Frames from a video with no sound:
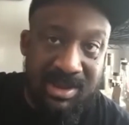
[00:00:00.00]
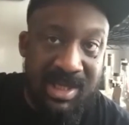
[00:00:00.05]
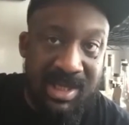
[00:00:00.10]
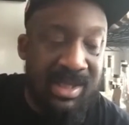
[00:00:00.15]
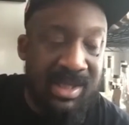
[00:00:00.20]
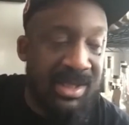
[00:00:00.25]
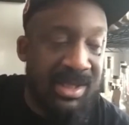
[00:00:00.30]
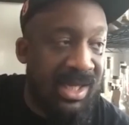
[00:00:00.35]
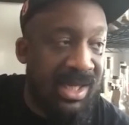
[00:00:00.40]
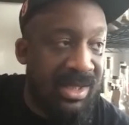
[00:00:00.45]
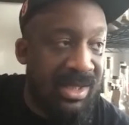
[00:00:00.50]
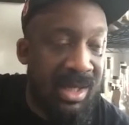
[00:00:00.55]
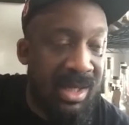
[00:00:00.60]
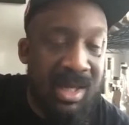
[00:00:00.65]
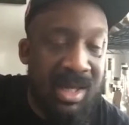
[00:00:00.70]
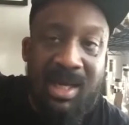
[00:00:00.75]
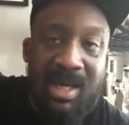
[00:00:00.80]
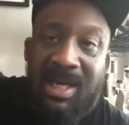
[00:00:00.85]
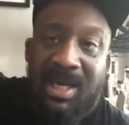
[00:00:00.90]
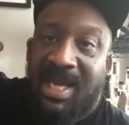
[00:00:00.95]
that
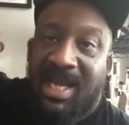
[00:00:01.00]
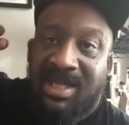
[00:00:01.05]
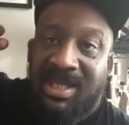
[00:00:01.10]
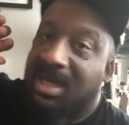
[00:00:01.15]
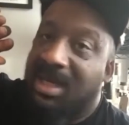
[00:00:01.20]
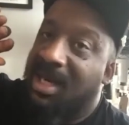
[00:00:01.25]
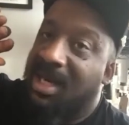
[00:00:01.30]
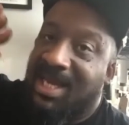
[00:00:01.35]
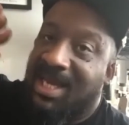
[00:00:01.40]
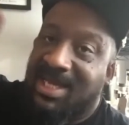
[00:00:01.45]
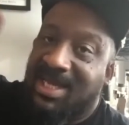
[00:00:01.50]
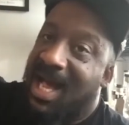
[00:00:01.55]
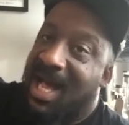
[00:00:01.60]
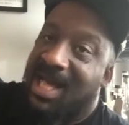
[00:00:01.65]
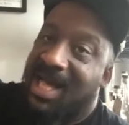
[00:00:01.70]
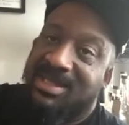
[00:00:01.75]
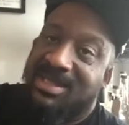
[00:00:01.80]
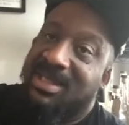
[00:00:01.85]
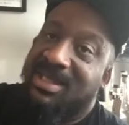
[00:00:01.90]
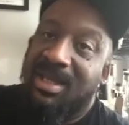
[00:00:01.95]
lady that look like your
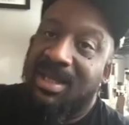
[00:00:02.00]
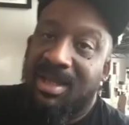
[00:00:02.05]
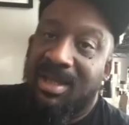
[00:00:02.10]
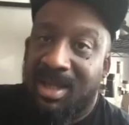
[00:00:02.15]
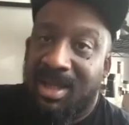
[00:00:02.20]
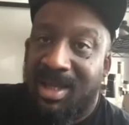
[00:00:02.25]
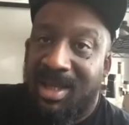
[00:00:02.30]
auntie,